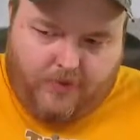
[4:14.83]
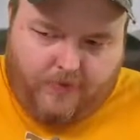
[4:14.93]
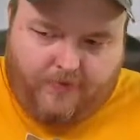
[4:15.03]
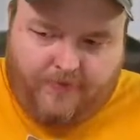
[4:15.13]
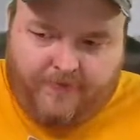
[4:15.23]

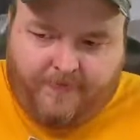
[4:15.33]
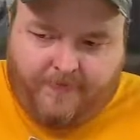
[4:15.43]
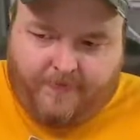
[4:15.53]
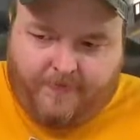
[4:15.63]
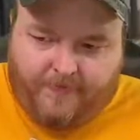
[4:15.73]

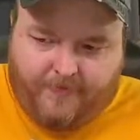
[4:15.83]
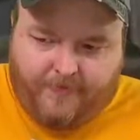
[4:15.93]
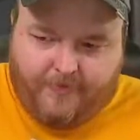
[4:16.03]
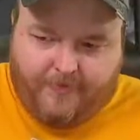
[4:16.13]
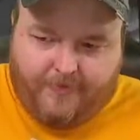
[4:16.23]

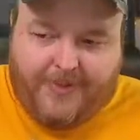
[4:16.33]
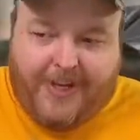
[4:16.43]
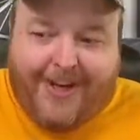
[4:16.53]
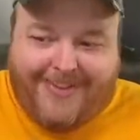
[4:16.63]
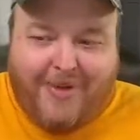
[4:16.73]

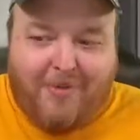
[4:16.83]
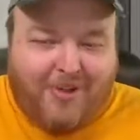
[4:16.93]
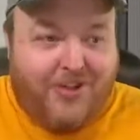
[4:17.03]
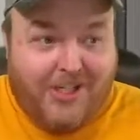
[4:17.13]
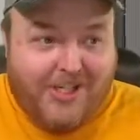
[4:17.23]
Das Hibbit,
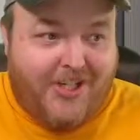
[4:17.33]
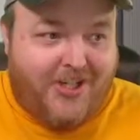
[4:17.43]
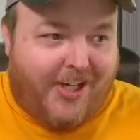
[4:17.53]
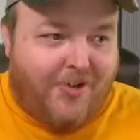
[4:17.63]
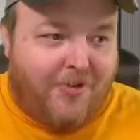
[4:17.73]
she did
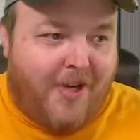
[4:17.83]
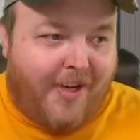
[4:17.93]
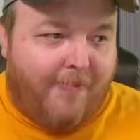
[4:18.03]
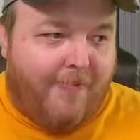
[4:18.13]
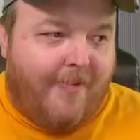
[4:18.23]
change her
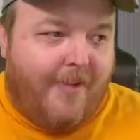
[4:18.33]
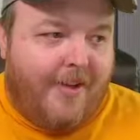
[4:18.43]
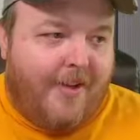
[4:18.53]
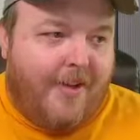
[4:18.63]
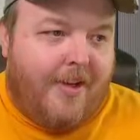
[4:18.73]
name.
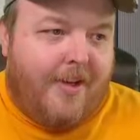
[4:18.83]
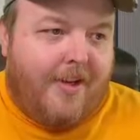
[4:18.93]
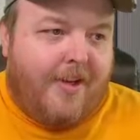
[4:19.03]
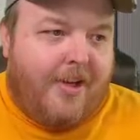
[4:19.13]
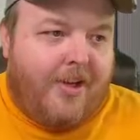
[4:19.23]

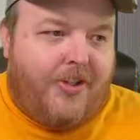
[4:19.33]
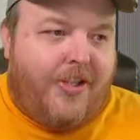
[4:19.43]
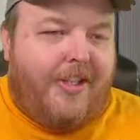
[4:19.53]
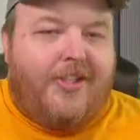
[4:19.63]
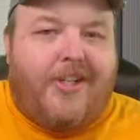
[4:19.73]

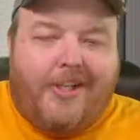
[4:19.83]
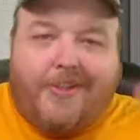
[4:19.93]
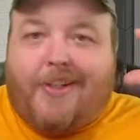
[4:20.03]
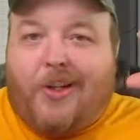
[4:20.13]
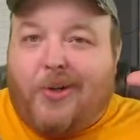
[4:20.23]
She's
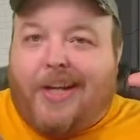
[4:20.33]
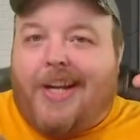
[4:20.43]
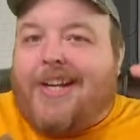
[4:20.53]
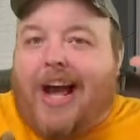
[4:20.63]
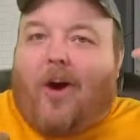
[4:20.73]
the little
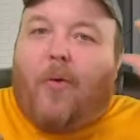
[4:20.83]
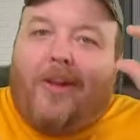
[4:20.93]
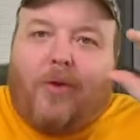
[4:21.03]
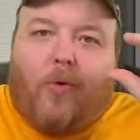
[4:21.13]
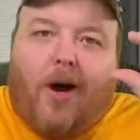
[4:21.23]
kid now in
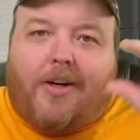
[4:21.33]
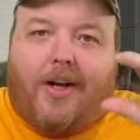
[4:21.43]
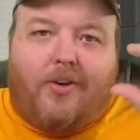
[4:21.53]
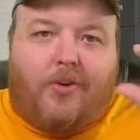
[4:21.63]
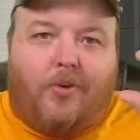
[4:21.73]
Willy
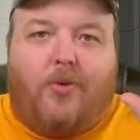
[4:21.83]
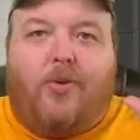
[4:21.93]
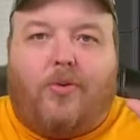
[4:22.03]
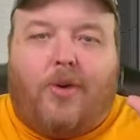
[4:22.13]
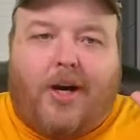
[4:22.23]
Wonka
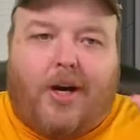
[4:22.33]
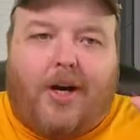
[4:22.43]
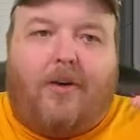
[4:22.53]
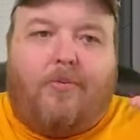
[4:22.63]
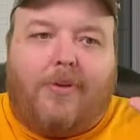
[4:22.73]
who
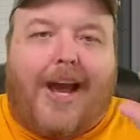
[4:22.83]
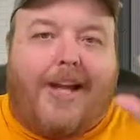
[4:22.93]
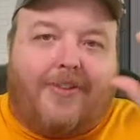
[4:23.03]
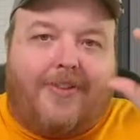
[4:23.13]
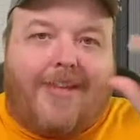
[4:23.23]

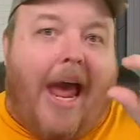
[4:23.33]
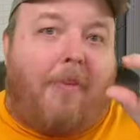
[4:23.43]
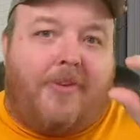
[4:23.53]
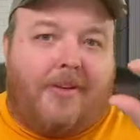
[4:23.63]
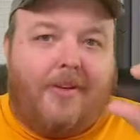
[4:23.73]
got
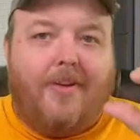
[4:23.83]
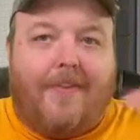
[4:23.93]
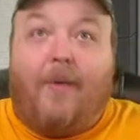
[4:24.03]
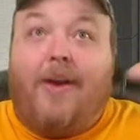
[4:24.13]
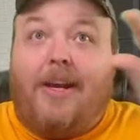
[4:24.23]
zapped.
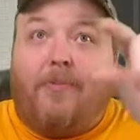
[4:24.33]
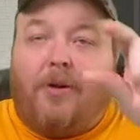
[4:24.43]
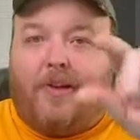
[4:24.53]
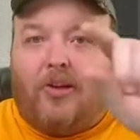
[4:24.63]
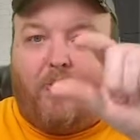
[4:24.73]
That way he could be
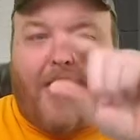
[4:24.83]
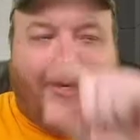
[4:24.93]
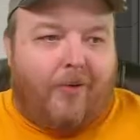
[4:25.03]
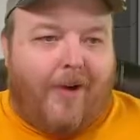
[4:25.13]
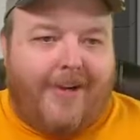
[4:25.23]
on the little
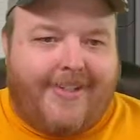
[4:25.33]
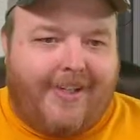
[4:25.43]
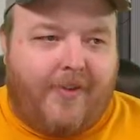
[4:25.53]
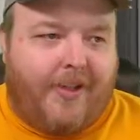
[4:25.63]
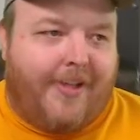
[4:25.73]
black and white
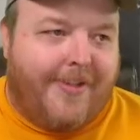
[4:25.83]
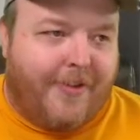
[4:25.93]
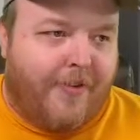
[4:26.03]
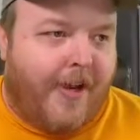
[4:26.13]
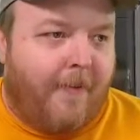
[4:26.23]
TV. That's
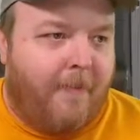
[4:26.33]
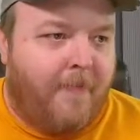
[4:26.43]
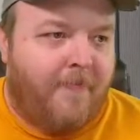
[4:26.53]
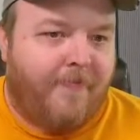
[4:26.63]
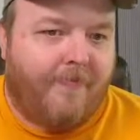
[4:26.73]
her now.
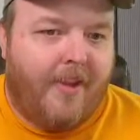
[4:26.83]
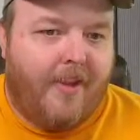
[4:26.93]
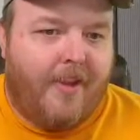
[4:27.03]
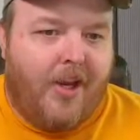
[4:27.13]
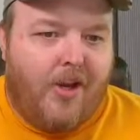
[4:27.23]

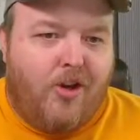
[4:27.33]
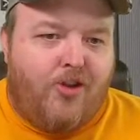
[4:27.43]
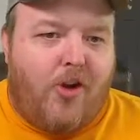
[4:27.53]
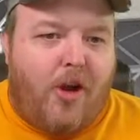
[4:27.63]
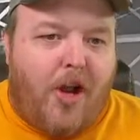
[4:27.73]

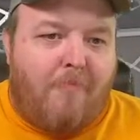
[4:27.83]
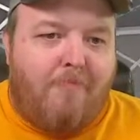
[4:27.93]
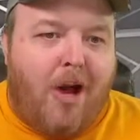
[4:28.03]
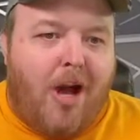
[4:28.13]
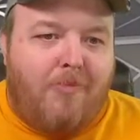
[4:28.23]
Shut up,
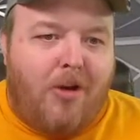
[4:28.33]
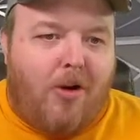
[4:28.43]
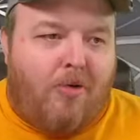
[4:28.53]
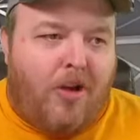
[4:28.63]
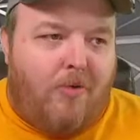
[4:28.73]
Mom. You
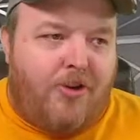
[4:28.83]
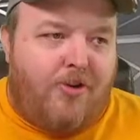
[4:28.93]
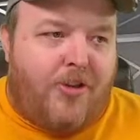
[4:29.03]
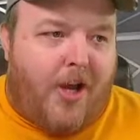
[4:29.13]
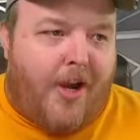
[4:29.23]
don't know what you're
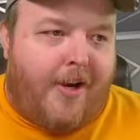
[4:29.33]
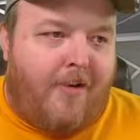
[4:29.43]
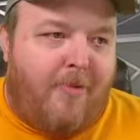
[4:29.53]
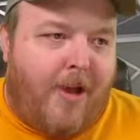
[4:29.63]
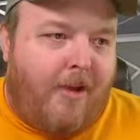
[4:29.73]
talking
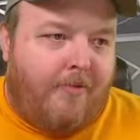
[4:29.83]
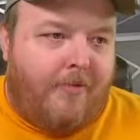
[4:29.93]
about.